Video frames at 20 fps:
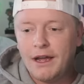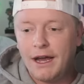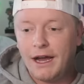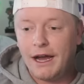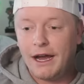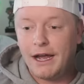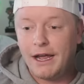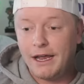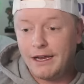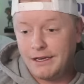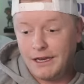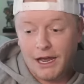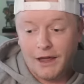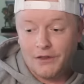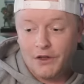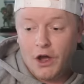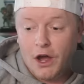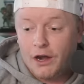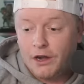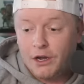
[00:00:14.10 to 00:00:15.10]
Uh, and yeah,
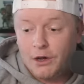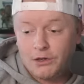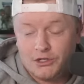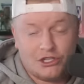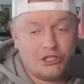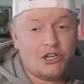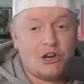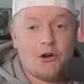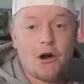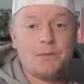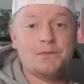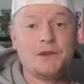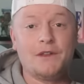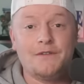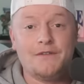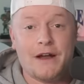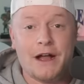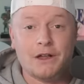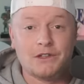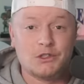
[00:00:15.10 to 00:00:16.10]
the audio is just corrupt on the
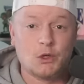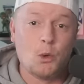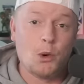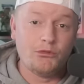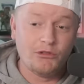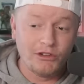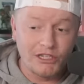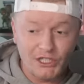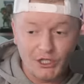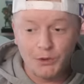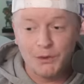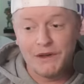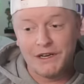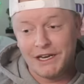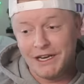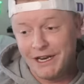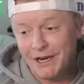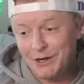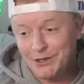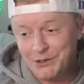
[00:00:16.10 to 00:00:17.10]
file. So we're redoing it
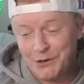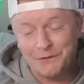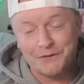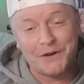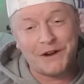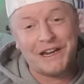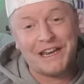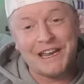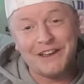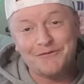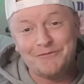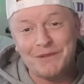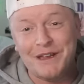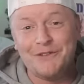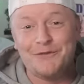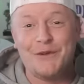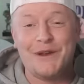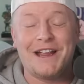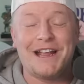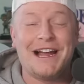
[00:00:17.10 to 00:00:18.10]
here. So forgive me
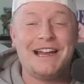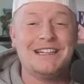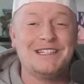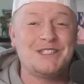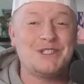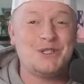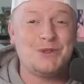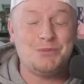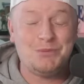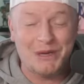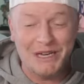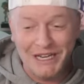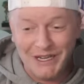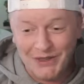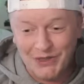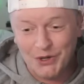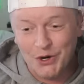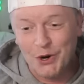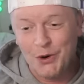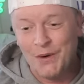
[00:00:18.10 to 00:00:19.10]
if we kind of
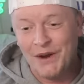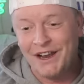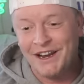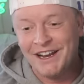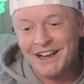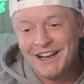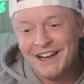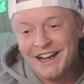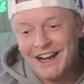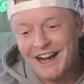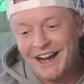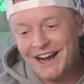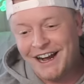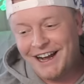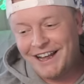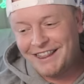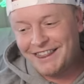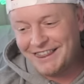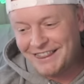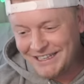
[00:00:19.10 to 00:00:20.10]
speed through it.
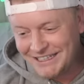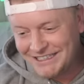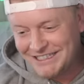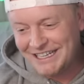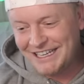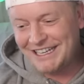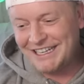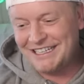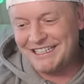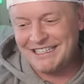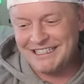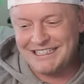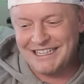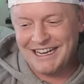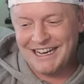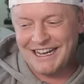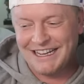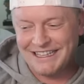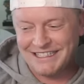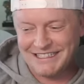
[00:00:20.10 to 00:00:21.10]
Uh, this is
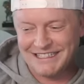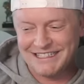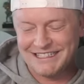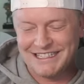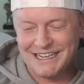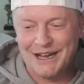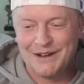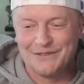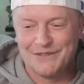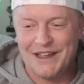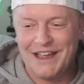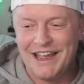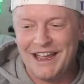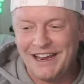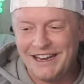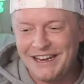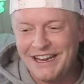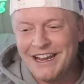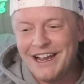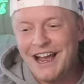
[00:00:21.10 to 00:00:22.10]
uh, this is tough
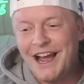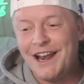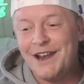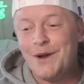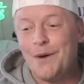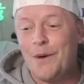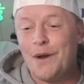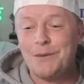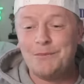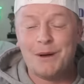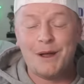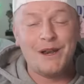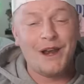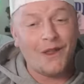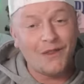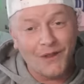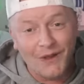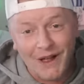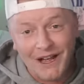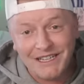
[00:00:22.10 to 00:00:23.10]
and annoying. But
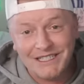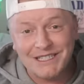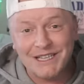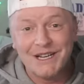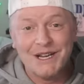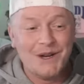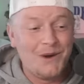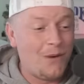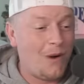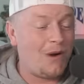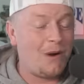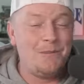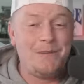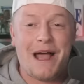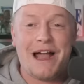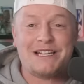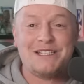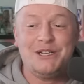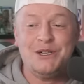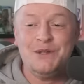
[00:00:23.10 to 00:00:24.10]
nonetheless, welcome
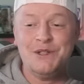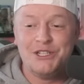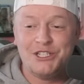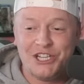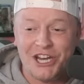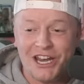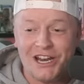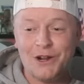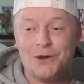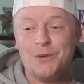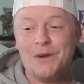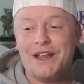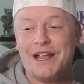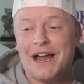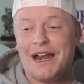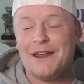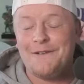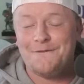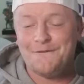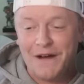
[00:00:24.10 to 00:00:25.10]
back to the channel. We
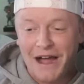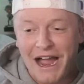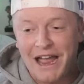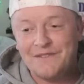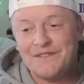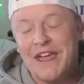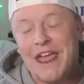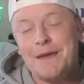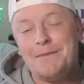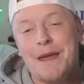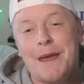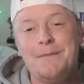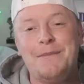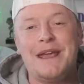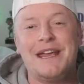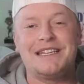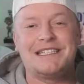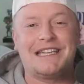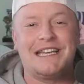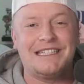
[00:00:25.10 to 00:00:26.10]
got a five game
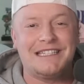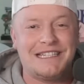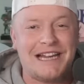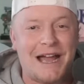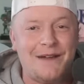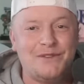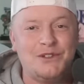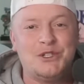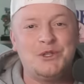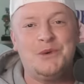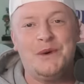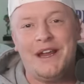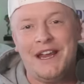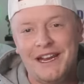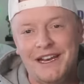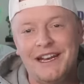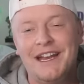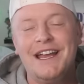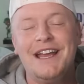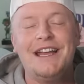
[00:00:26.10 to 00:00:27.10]
NBA slate to dive into
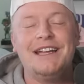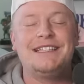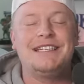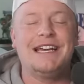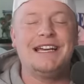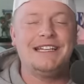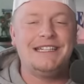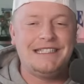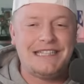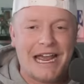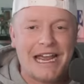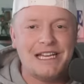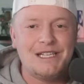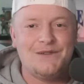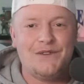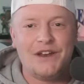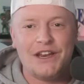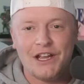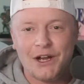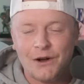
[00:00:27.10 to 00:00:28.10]
in today's
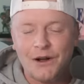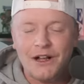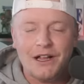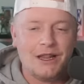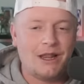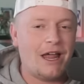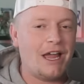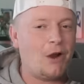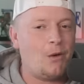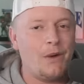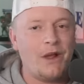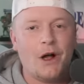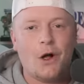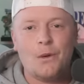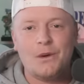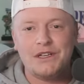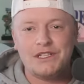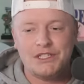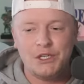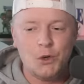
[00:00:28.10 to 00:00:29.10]
video. Like we
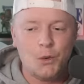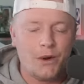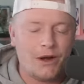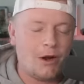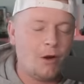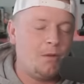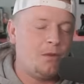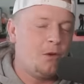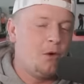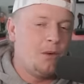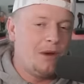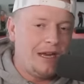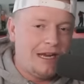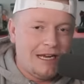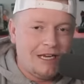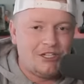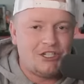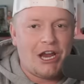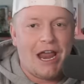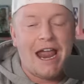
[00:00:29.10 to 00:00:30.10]
always do, we're going to go through
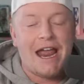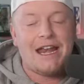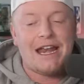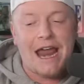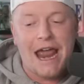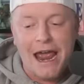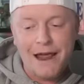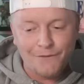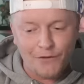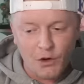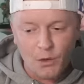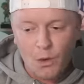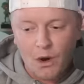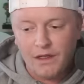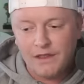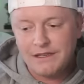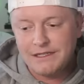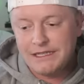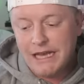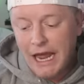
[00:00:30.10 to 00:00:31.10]
each and every one of
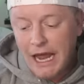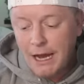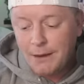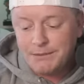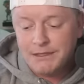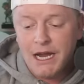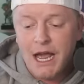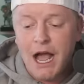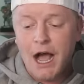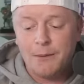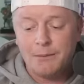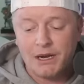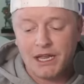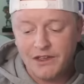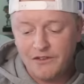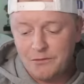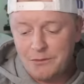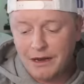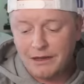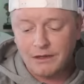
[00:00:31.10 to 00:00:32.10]
these games. I'm going to
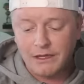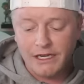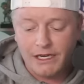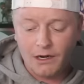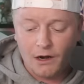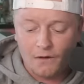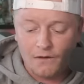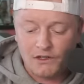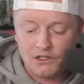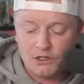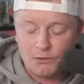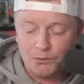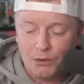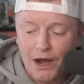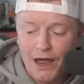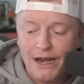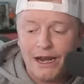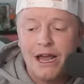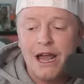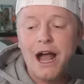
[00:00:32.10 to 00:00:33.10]
give you my lean on the
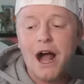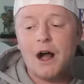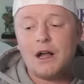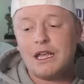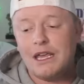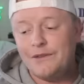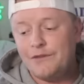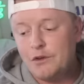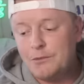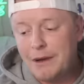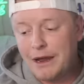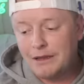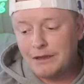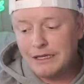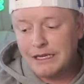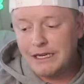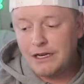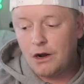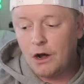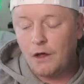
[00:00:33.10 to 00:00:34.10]
spread. I'll give you my
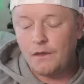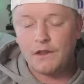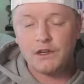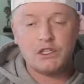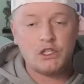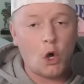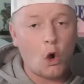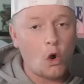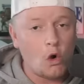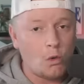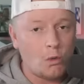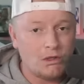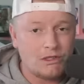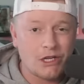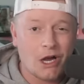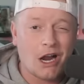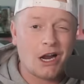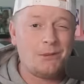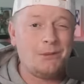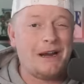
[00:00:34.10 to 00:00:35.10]
lean on the total. We'll
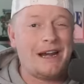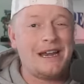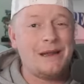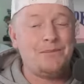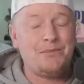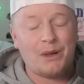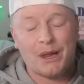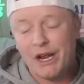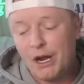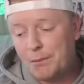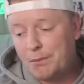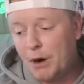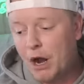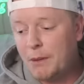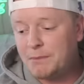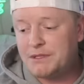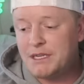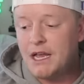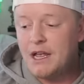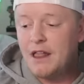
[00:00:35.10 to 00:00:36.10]
talk about any player
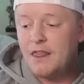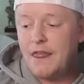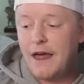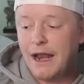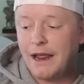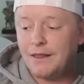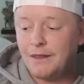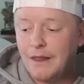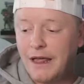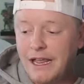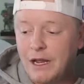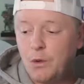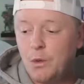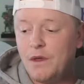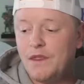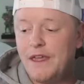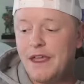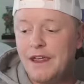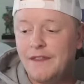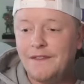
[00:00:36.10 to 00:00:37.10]
props that I like
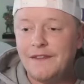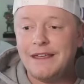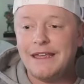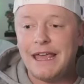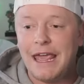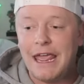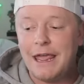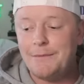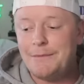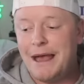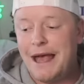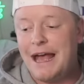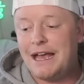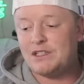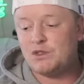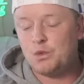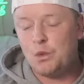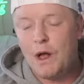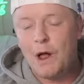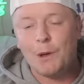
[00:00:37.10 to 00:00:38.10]
within in the game
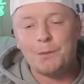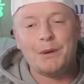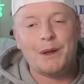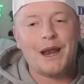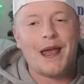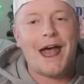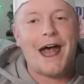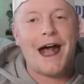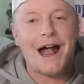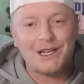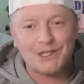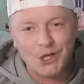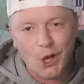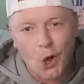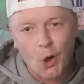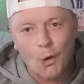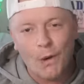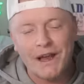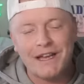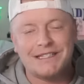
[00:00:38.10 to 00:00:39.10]
as well. But as
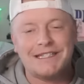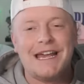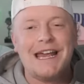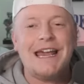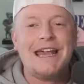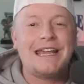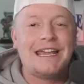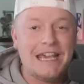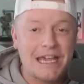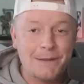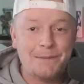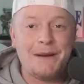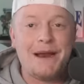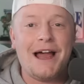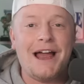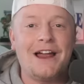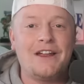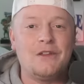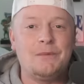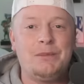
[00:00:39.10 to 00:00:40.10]
always, keep an
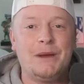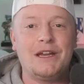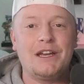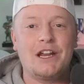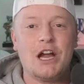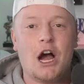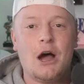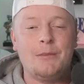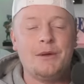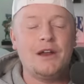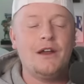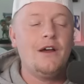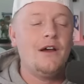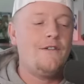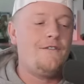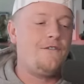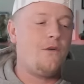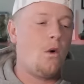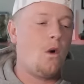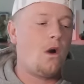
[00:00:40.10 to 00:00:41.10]
eye on the pinned comment
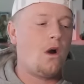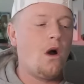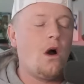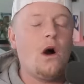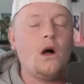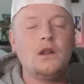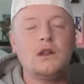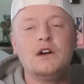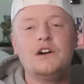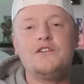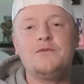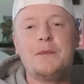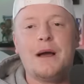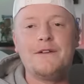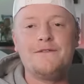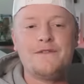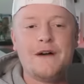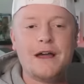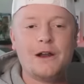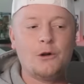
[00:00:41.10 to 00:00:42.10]
for all of my
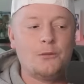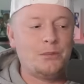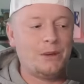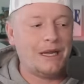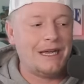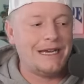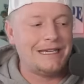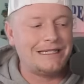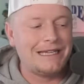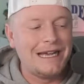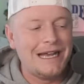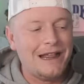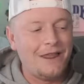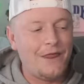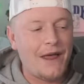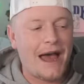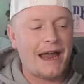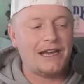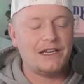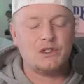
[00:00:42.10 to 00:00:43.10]
final plays.
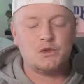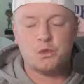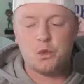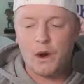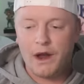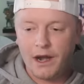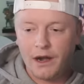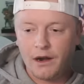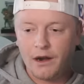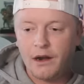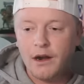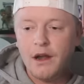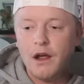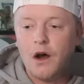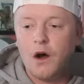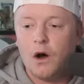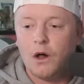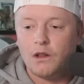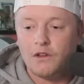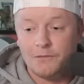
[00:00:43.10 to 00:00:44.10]
That is where
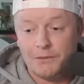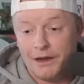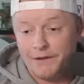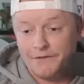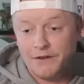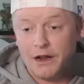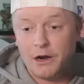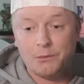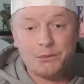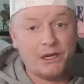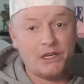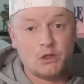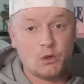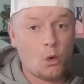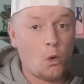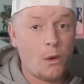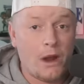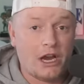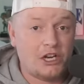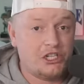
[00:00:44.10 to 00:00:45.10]
all of my final plays,
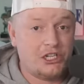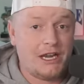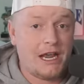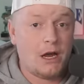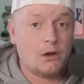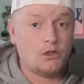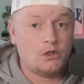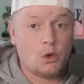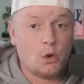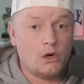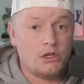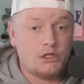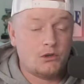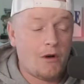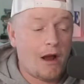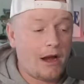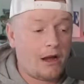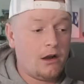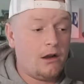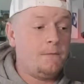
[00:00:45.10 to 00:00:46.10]
what we actually count towards the
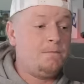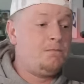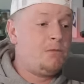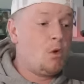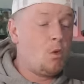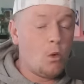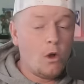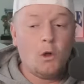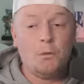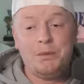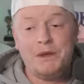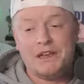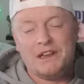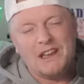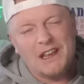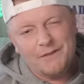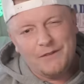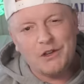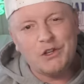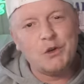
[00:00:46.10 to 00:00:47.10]
record, will be.
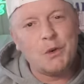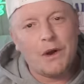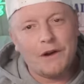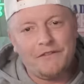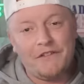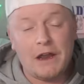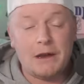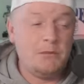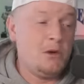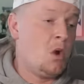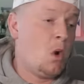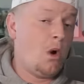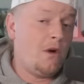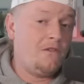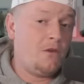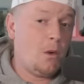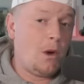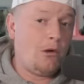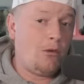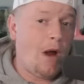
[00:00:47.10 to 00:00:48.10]
If you do want to fade me or if
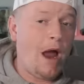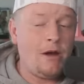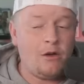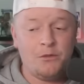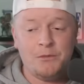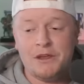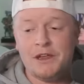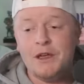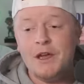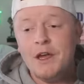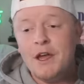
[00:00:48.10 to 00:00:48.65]
you want to ride with me.